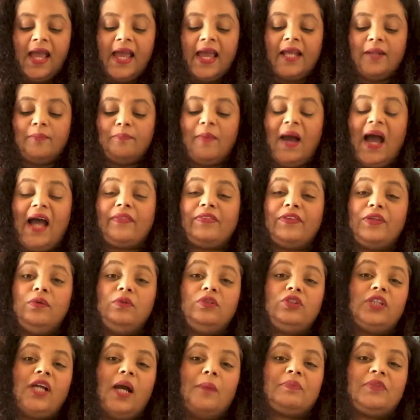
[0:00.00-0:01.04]
in Matthew
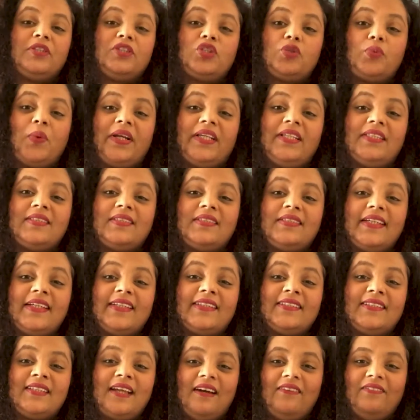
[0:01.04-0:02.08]
chapter
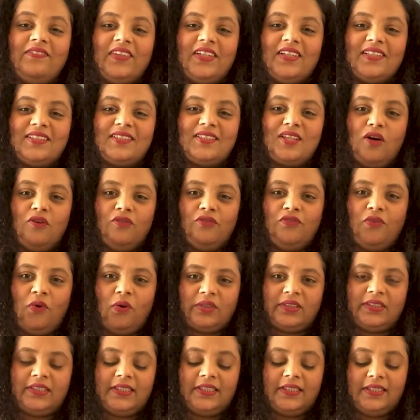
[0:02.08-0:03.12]
26, verse
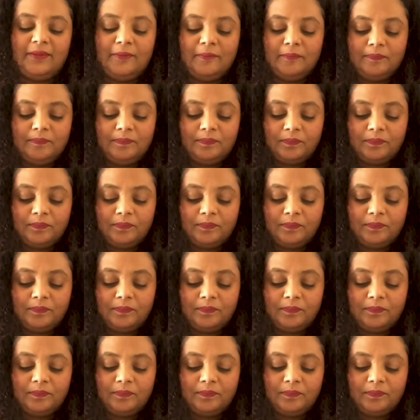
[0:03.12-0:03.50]
40.